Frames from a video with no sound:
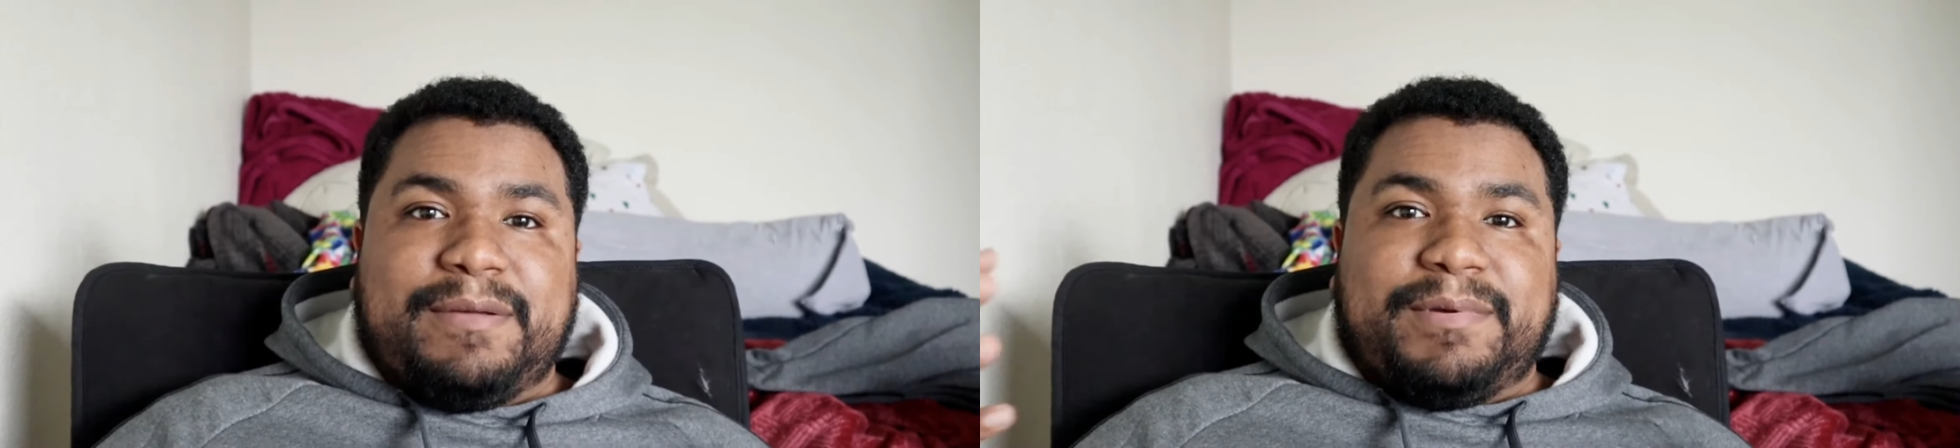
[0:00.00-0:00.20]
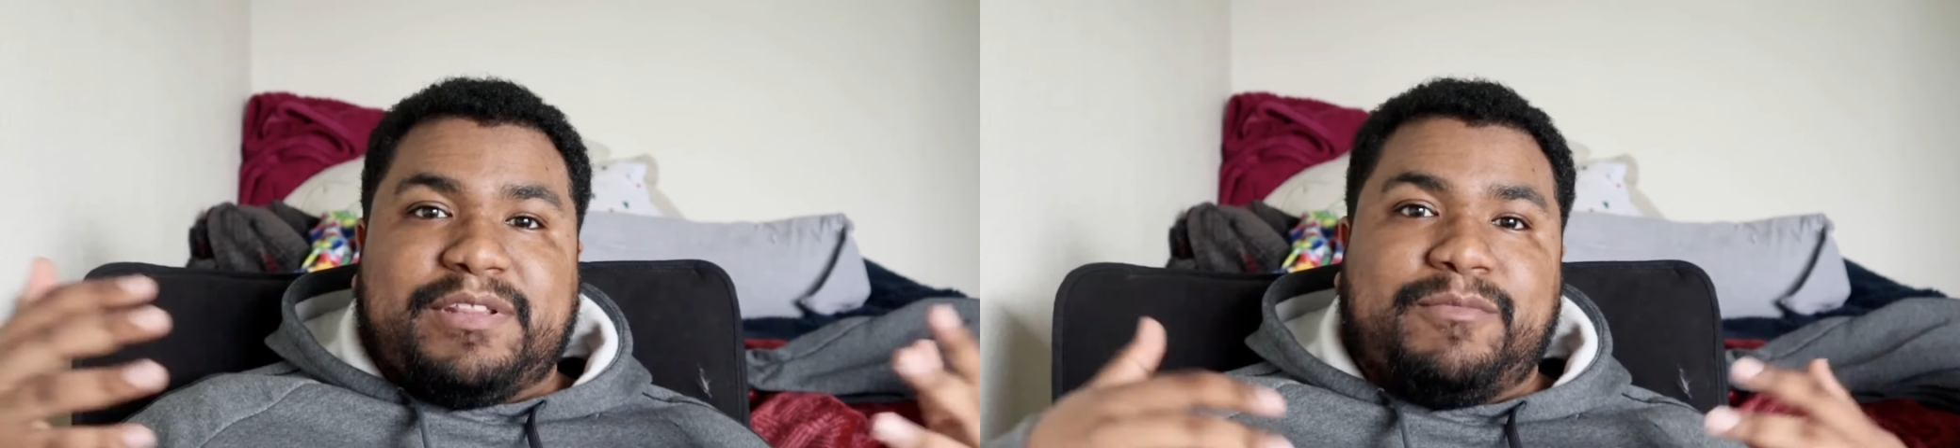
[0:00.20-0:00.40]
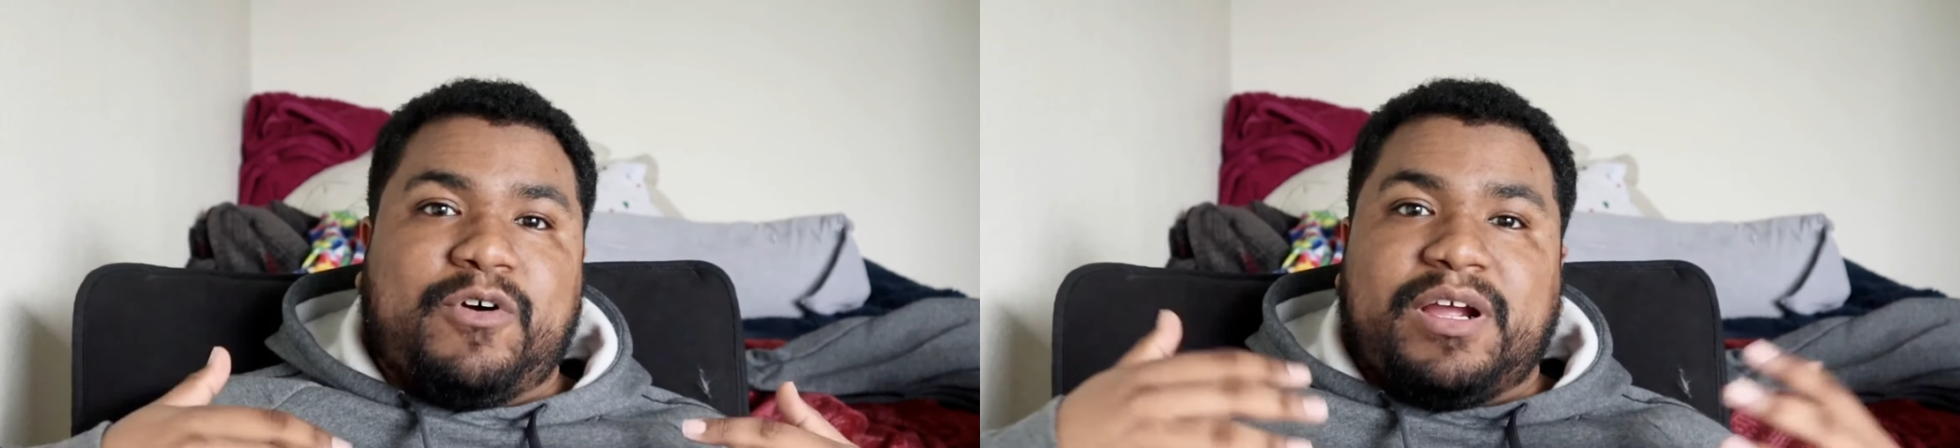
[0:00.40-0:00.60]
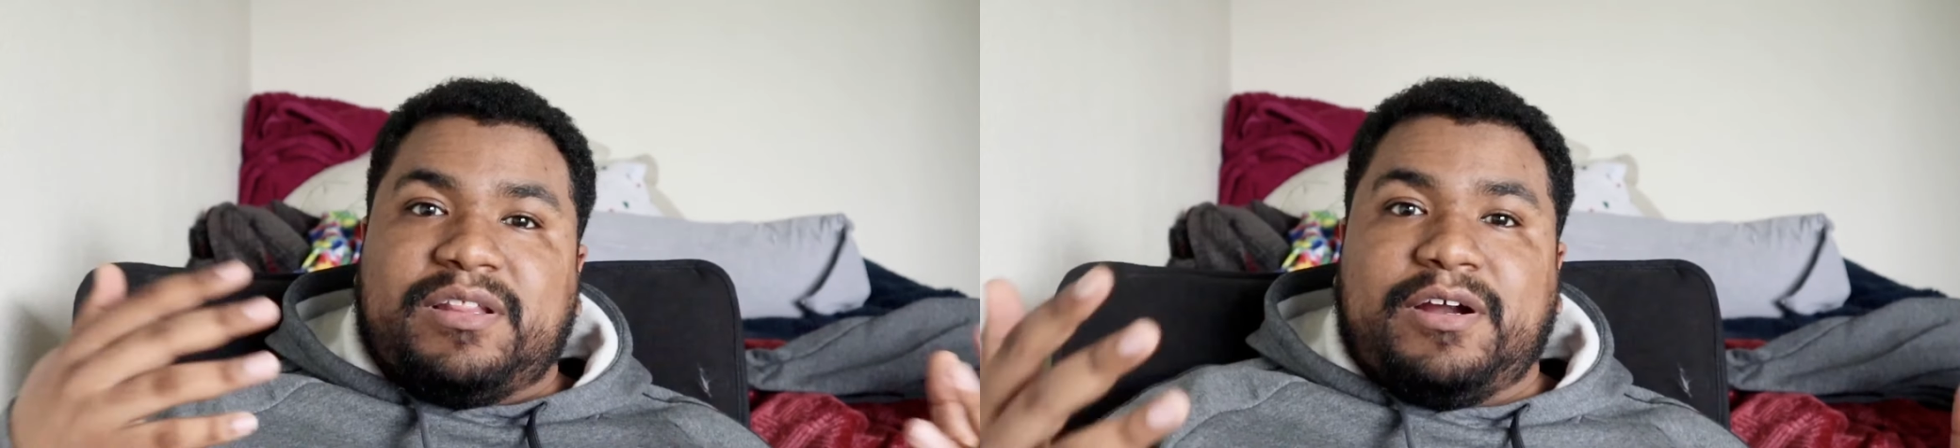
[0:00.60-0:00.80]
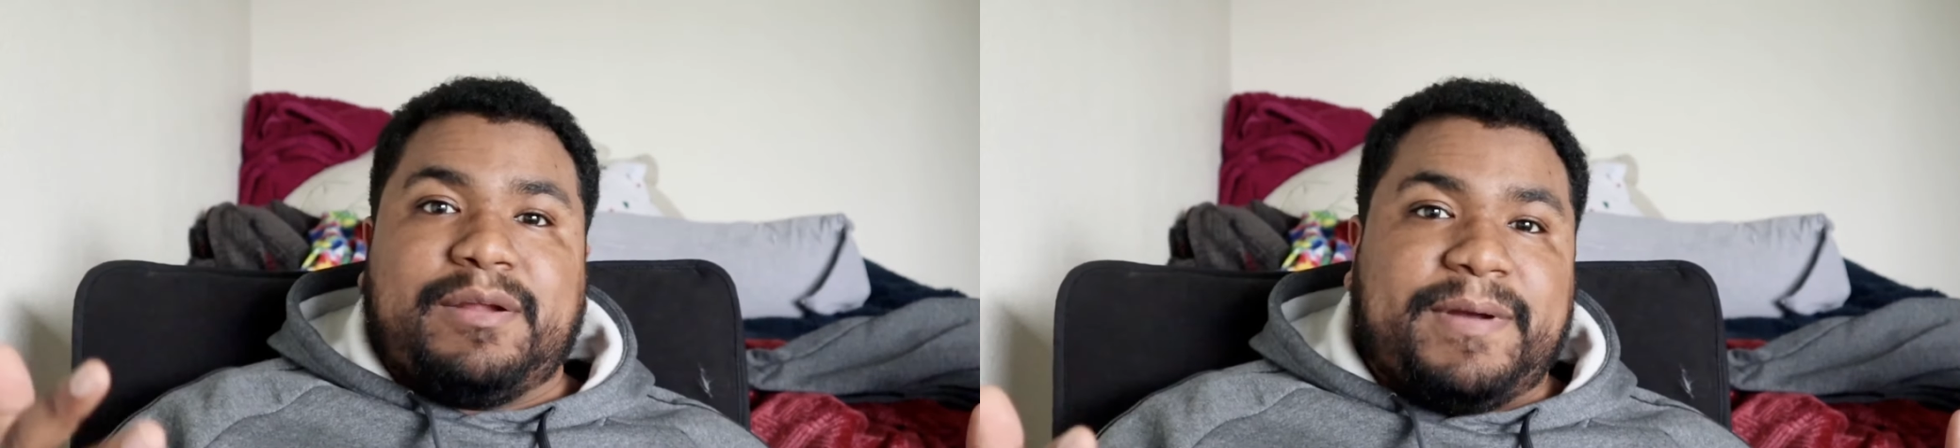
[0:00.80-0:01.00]
But the more I
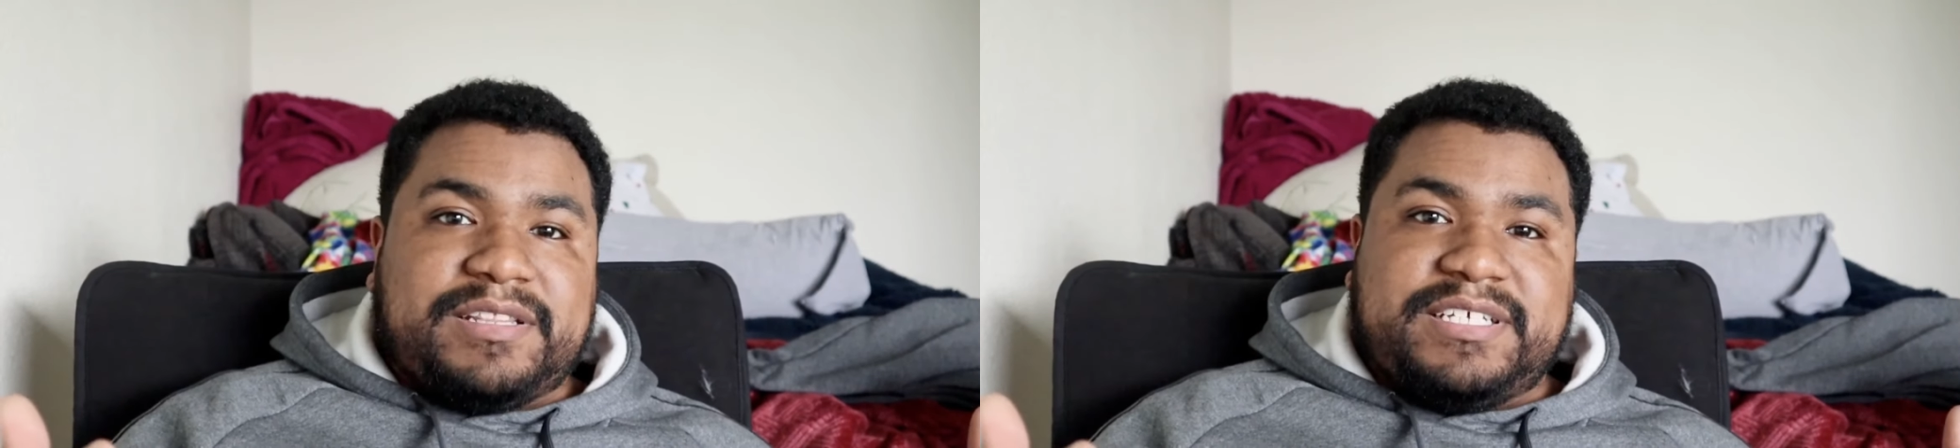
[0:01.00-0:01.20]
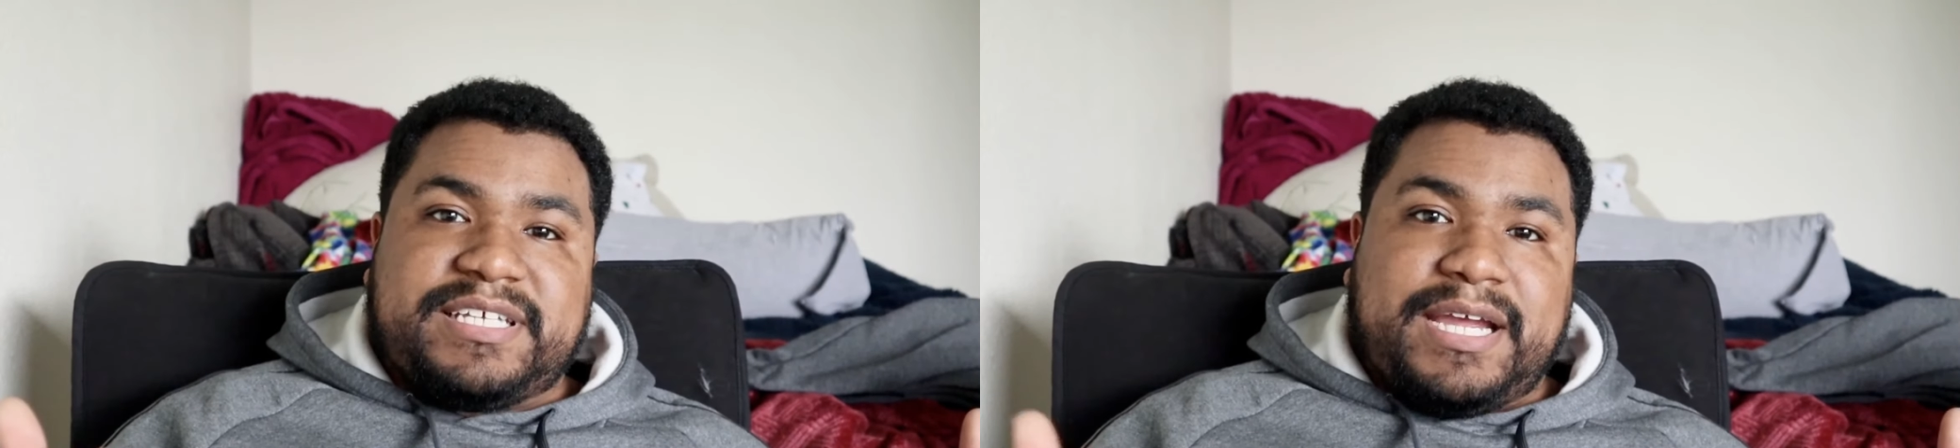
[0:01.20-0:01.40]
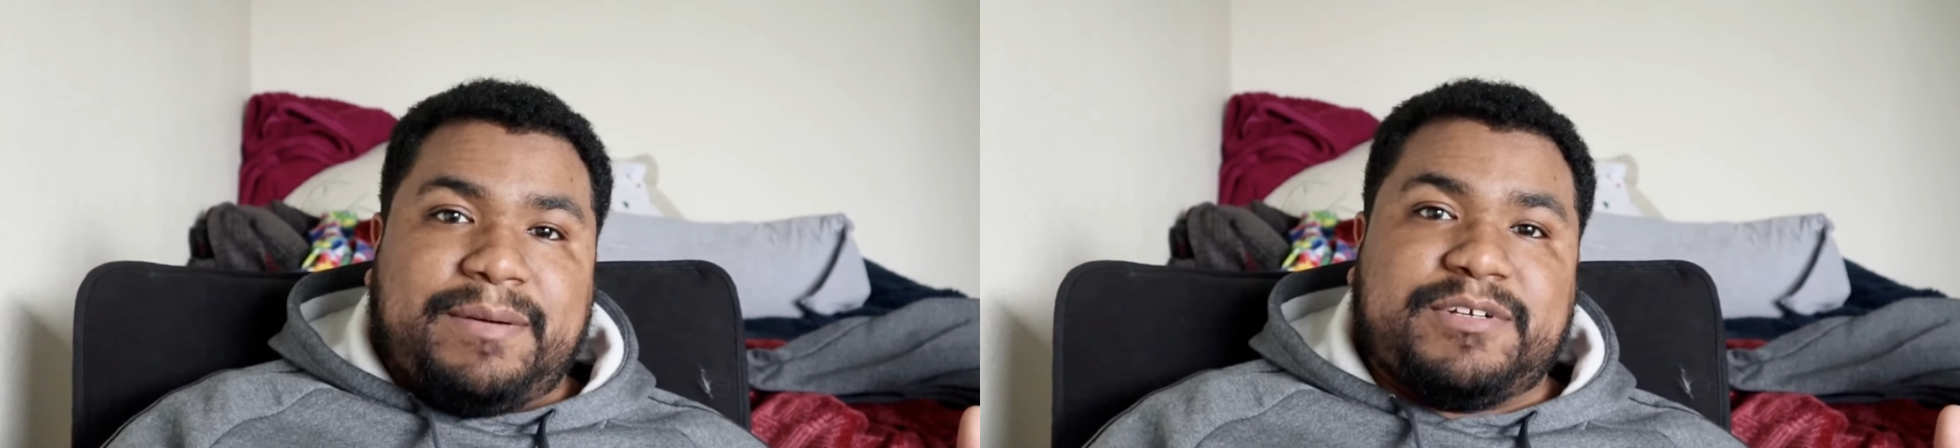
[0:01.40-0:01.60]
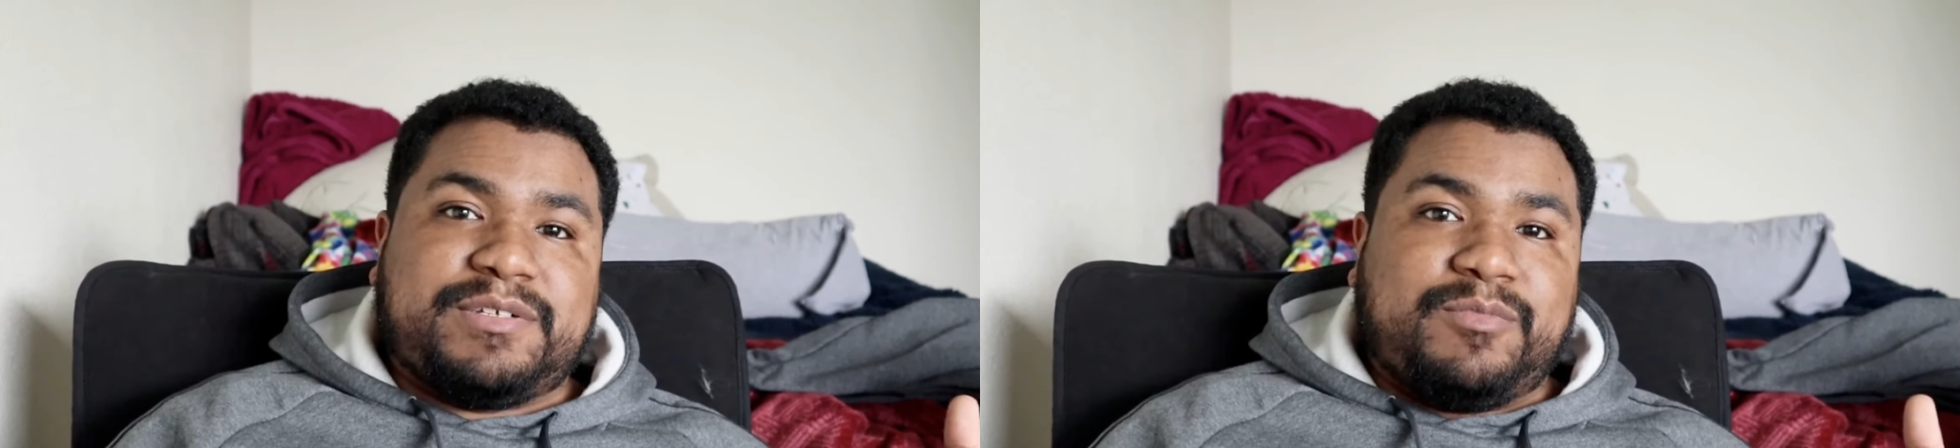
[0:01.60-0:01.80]
learn about these cameras,